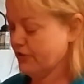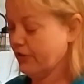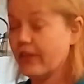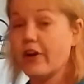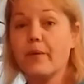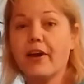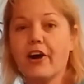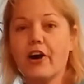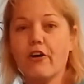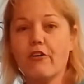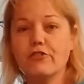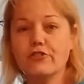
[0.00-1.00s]
So there we
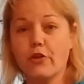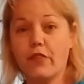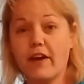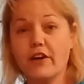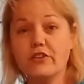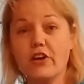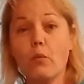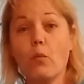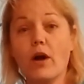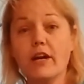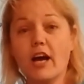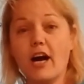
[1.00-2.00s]
go. So there's our
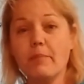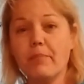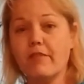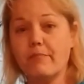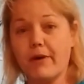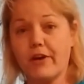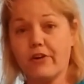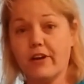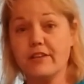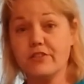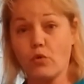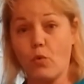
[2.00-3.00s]
1 cup of
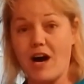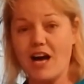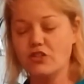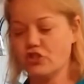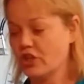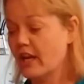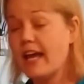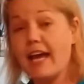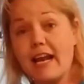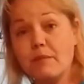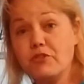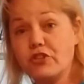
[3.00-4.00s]
butternut squash.
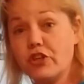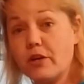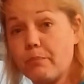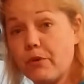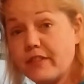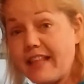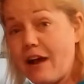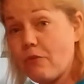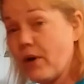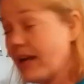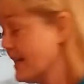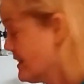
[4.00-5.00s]
And I'm just going to put
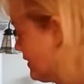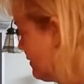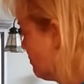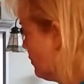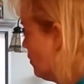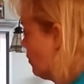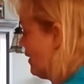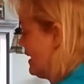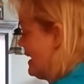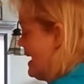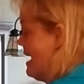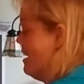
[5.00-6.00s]
that right into the bowl
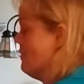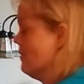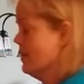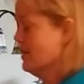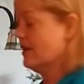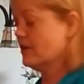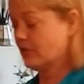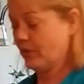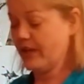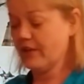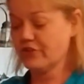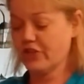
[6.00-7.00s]
right now.
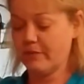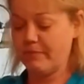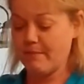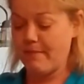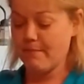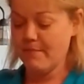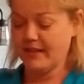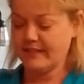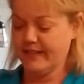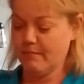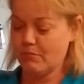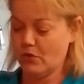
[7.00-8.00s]
So here's going to be my
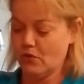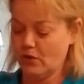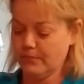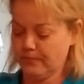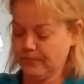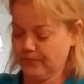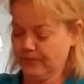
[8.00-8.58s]
mixing bowl.